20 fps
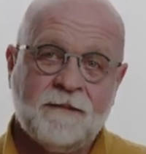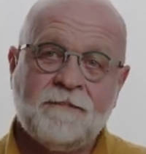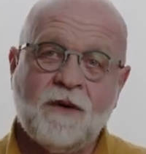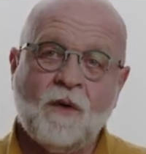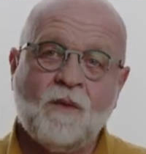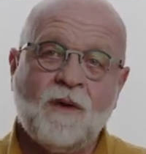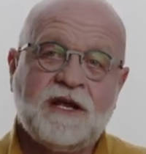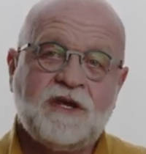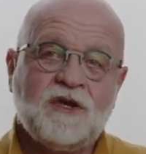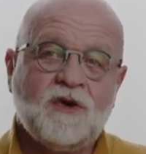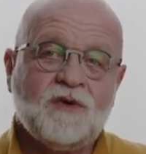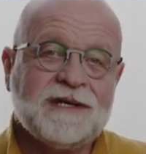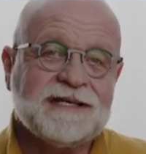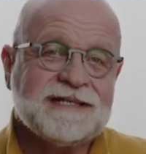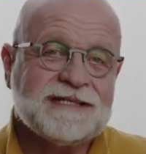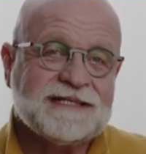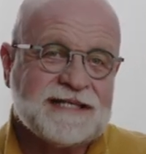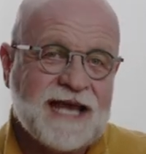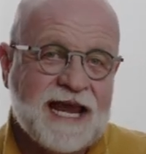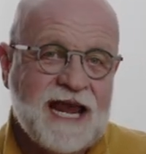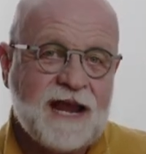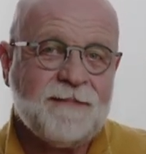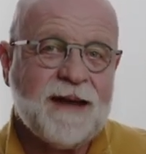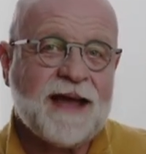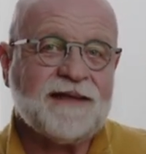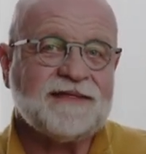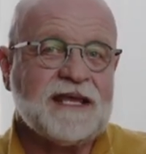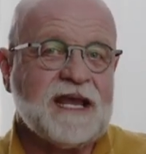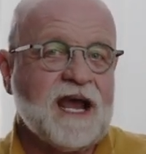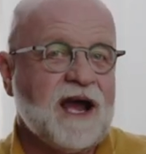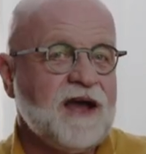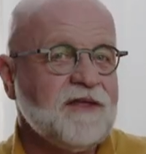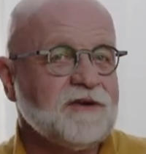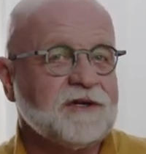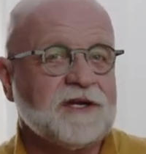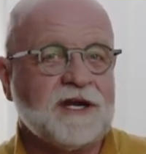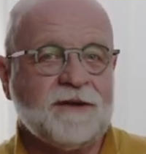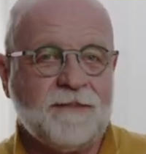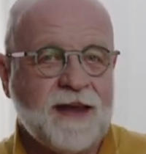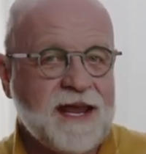But what you can say about the
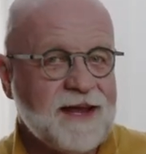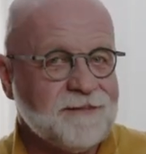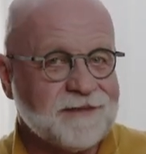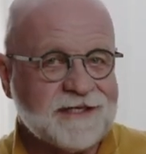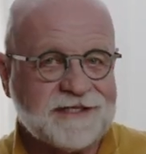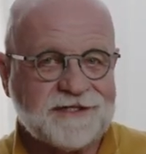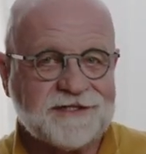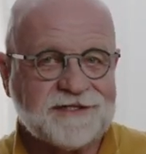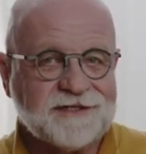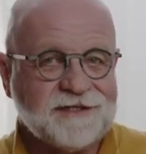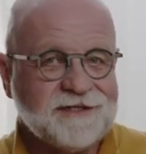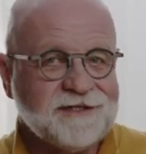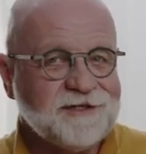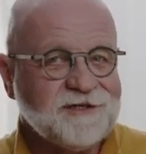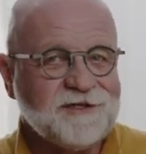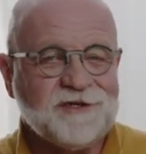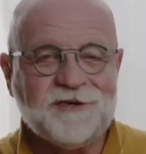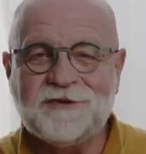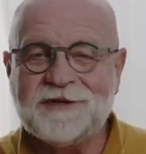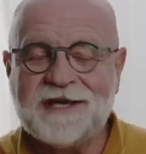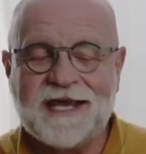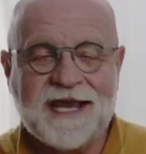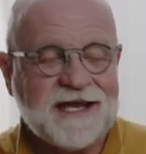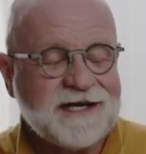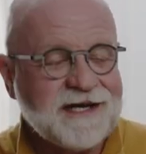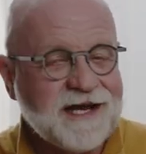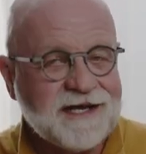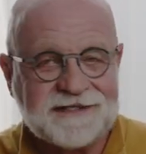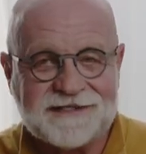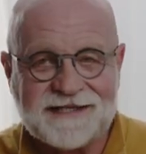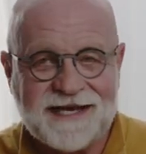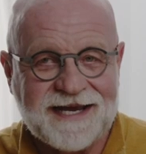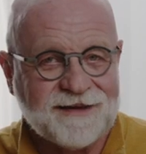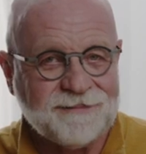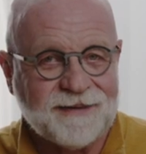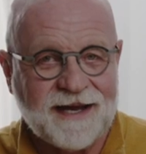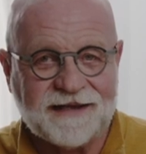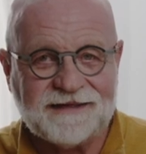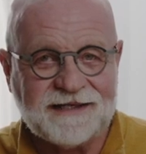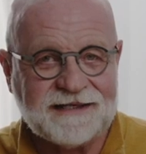other commandments, you cannot say
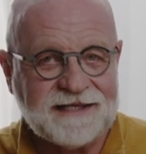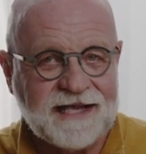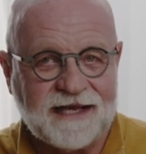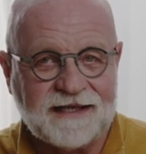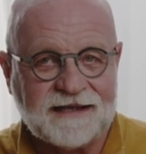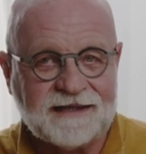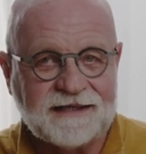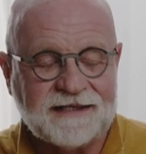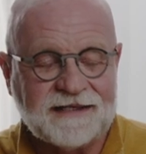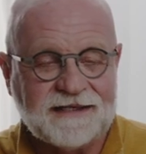about the 10th.